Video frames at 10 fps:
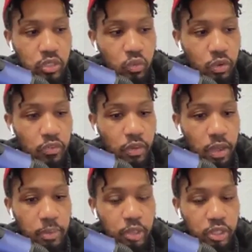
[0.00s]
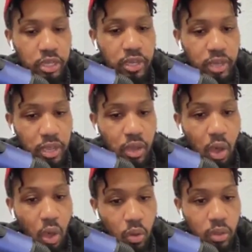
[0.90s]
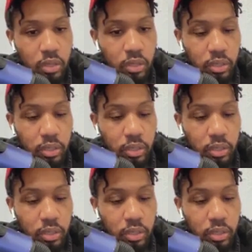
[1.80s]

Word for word: 25% down only,